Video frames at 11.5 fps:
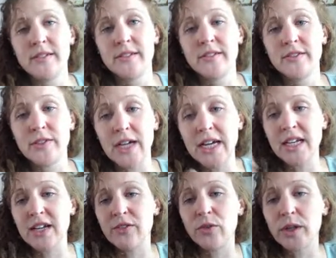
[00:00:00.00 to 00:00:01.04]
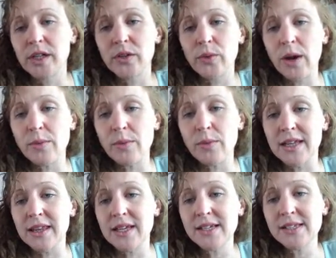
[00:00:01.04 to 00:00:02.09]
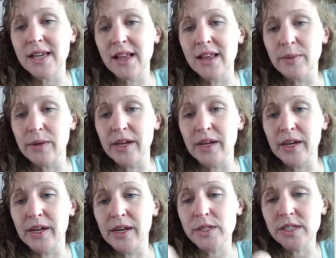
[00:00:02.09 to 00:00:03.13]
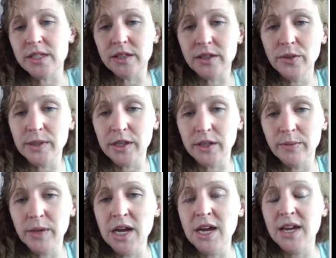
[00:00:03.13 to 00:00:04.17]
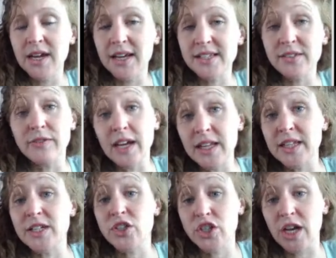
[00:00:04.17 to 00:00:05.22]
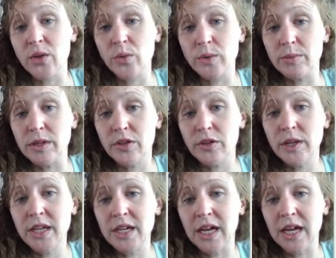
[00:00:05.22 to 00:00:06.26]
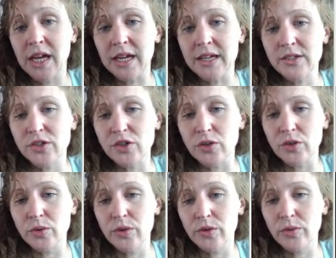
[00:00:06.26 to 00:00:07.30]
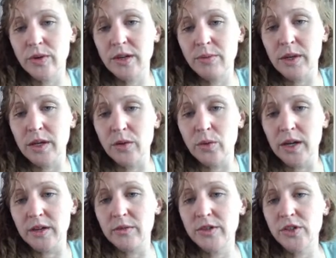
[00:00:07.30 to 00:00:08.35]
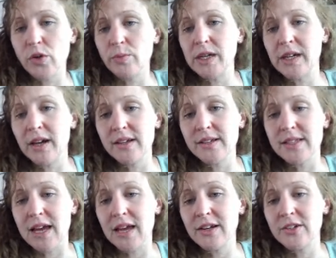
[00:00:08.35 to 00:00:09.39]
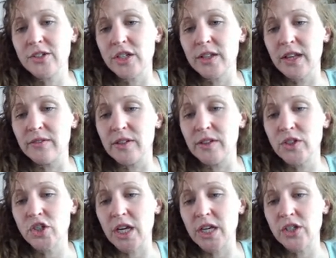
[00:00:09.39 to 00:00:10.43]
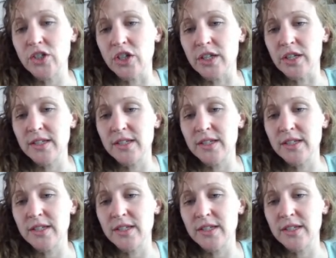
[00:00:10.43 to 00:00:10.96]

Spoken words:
right? If we're going to represent this element right here, which is aluminum, its valence shell would be 3s2, 3p1. So because the energy level changes